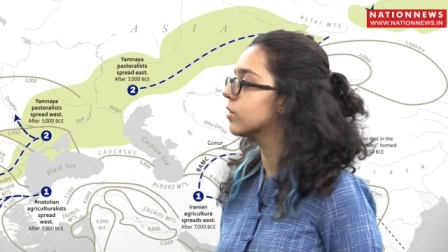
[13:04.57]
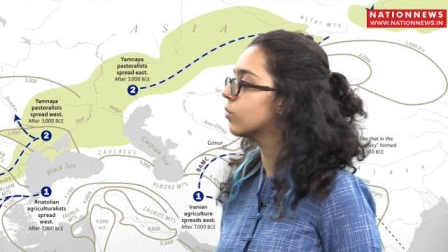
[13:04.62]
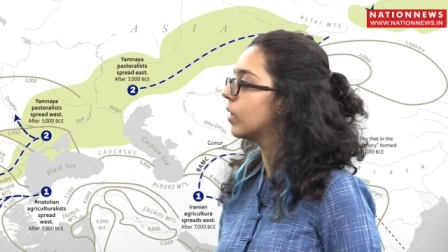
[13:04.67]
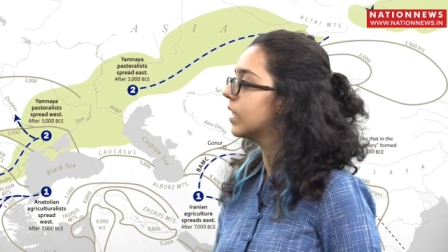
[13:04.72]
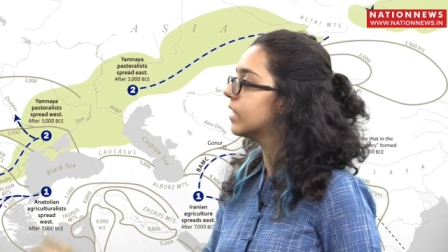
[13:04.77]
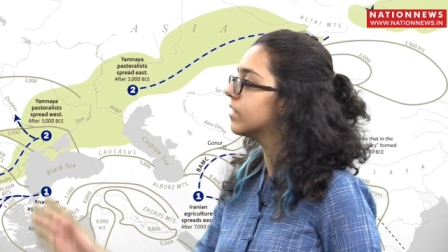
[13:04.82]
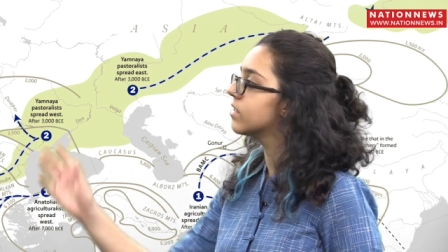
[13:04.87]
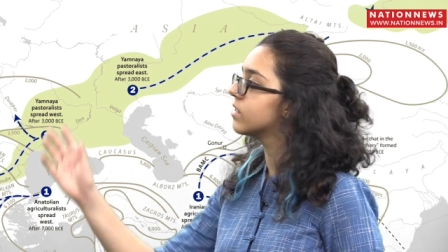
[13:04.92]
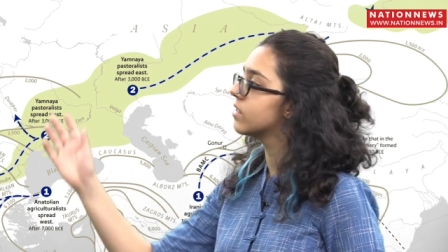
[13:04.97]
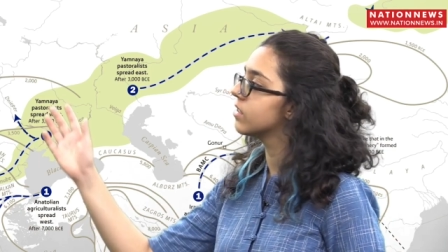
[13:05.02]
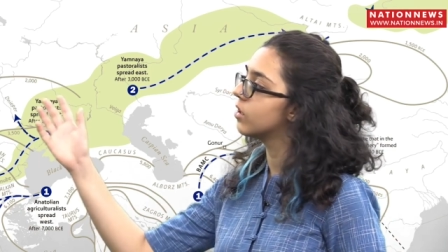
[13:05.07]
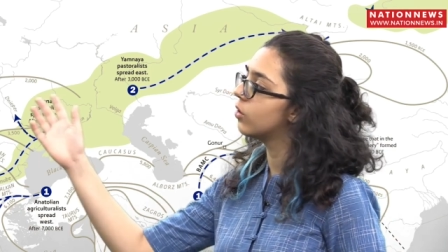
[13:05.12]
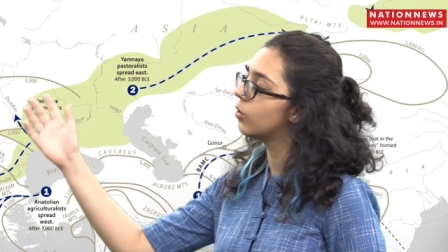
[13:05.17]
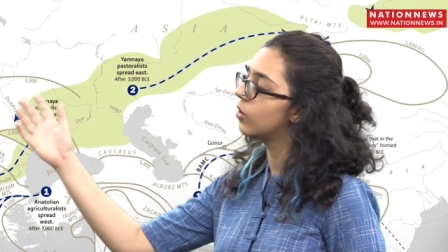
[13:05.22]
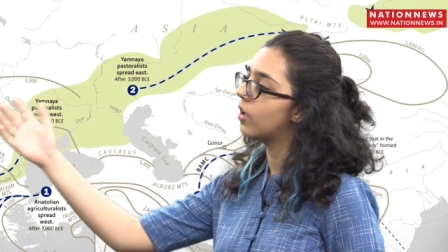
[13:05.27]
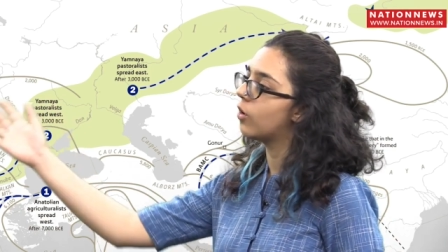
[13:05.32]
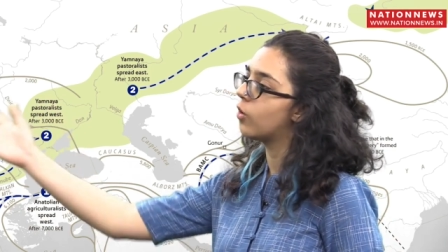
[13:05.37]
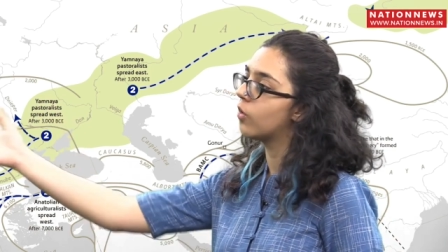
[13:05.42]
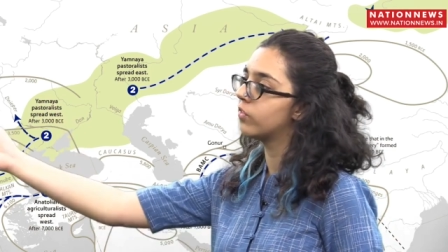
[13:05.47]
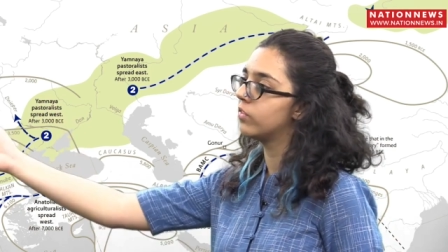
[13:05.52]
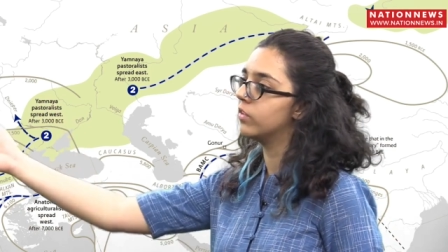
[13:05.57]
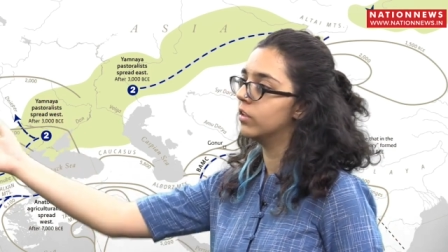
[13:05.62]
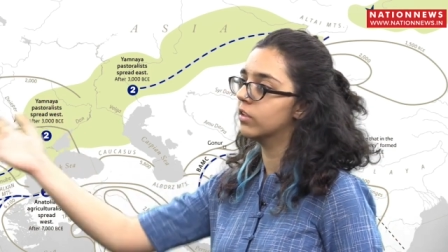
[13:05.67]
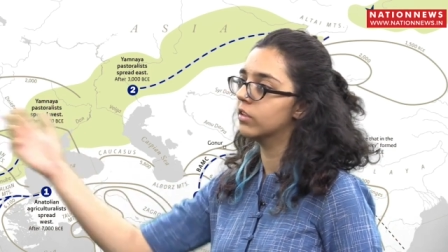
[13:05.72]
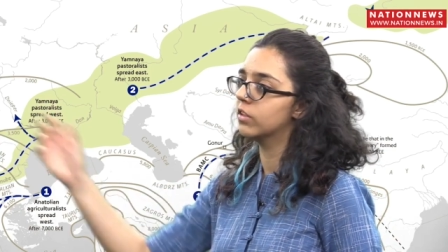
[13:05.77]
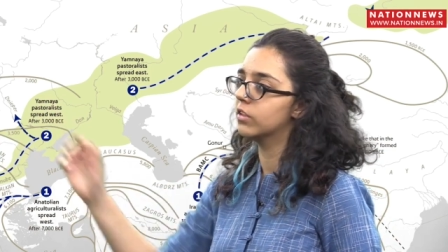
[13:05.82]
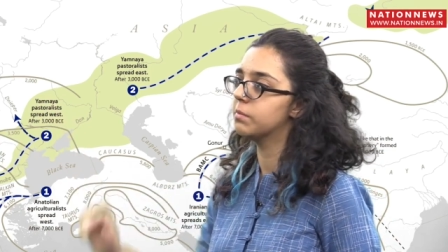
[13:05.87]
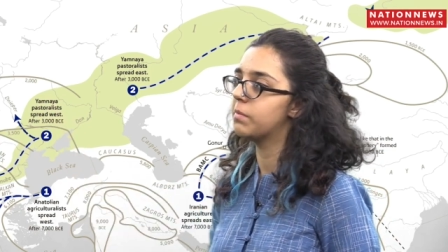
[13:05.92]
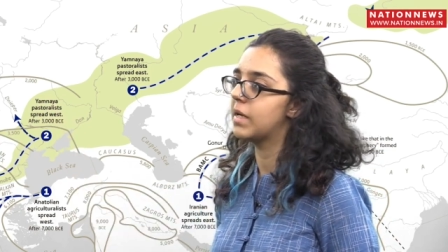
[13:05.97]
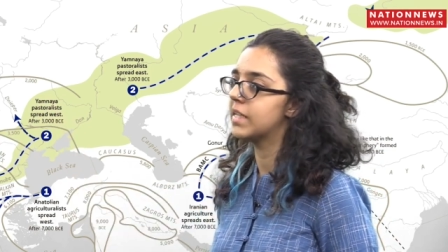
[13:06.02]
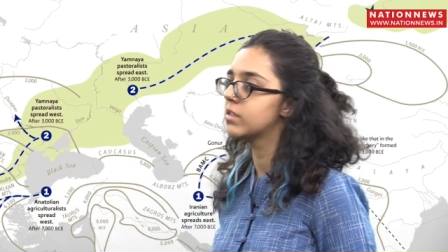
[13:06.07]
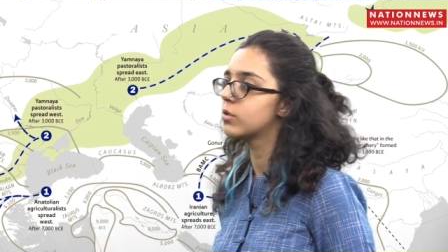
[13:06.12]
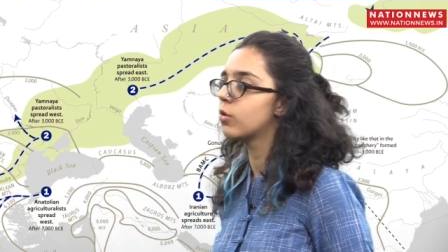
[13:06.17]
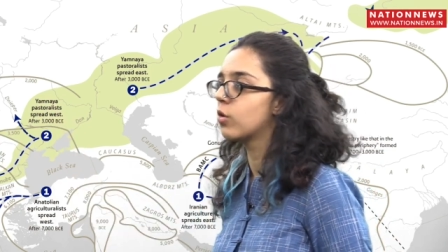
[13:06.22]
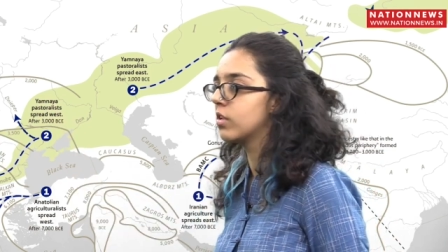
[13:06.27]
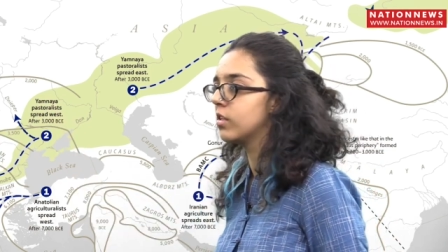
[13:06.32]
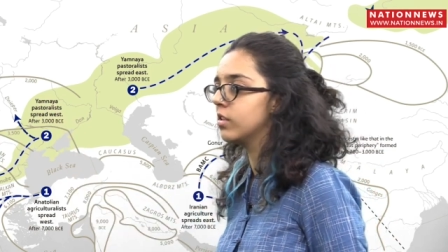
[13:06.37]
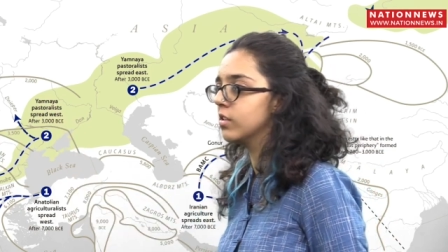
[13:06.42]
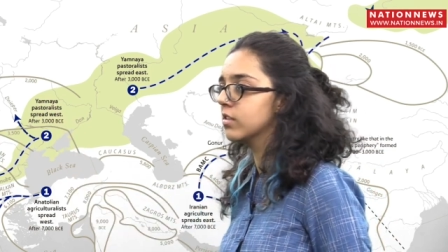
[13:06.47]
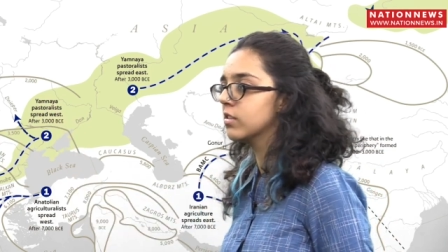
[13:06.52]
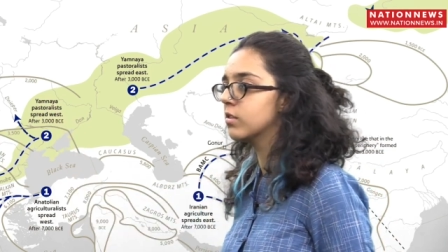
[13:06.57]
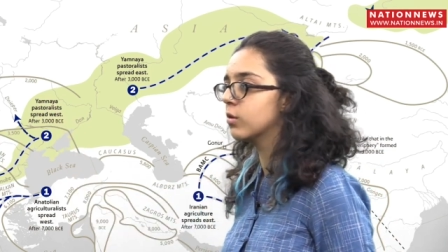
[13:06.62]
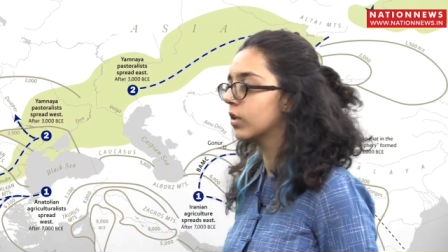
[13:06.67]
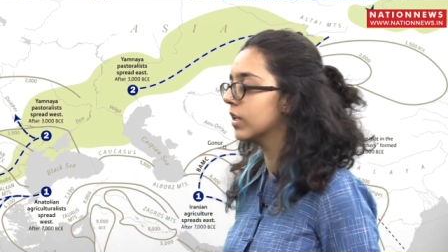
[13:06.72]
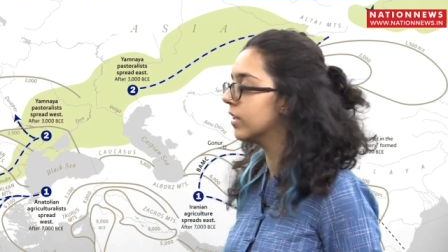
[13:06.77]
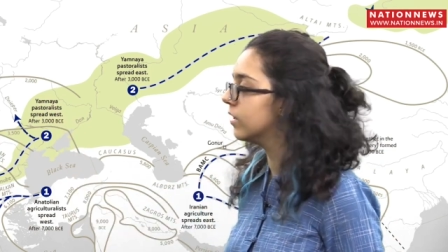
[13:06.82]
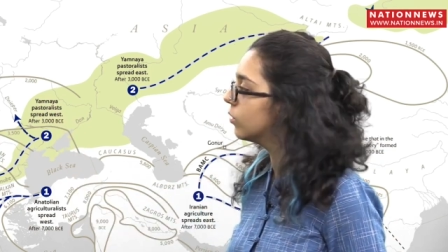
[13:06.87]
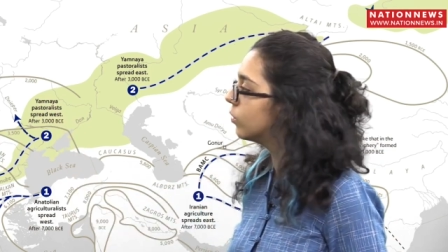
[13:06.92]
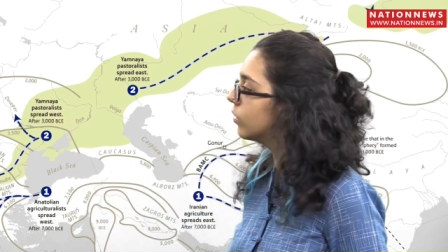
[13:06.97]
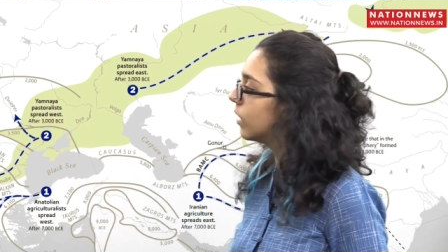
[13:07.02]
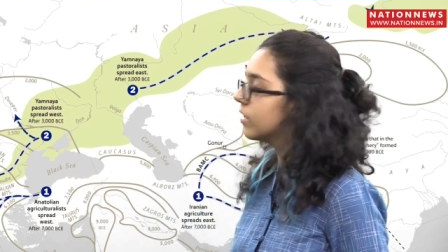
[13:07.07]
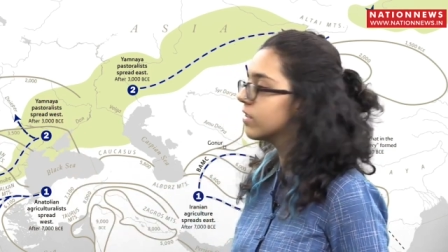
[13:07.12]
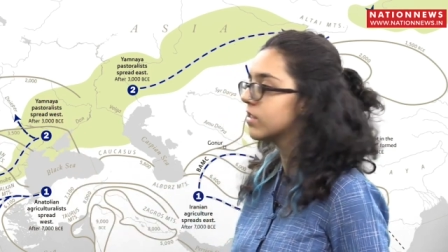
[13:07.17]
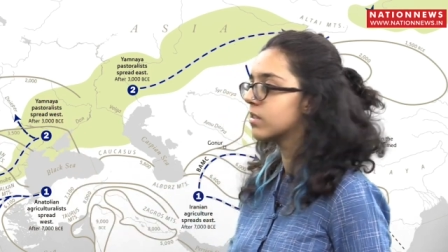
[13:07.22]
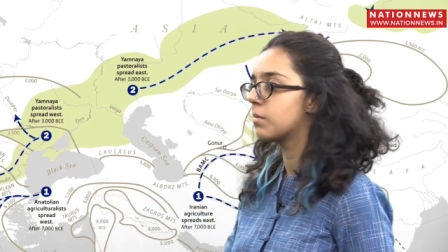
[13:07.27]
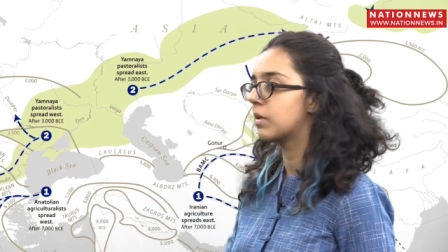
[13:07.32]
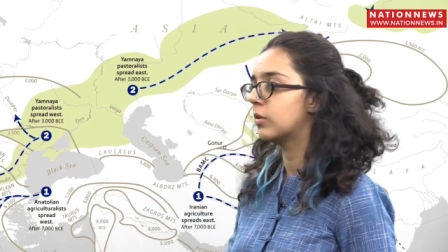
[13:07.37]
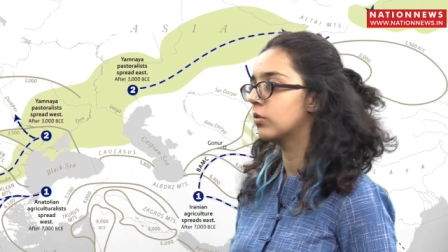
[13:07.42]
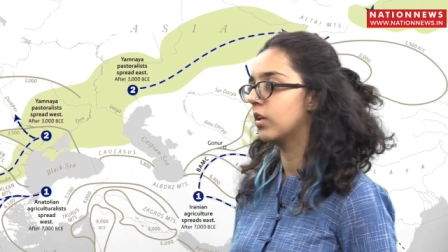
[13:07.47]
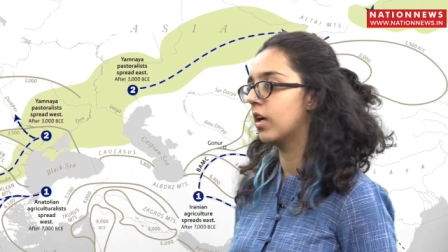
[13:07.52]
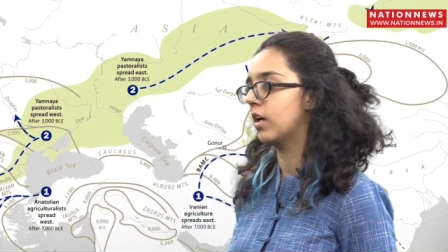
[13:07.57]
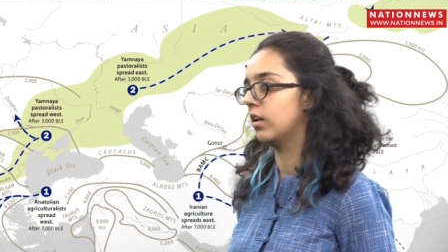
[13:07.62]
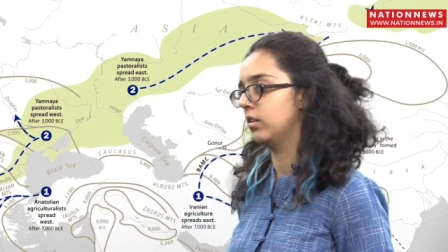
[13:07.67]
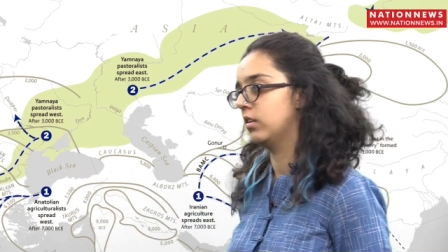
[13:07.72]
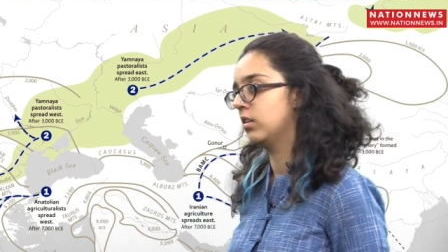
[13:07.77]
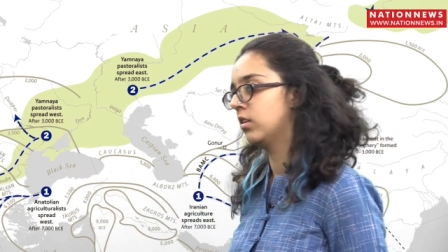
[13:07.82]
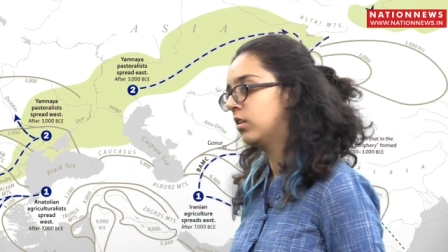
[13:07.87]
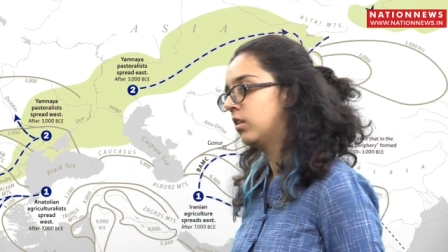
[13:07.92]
as well as of the pastoralists. So can you tell us about that?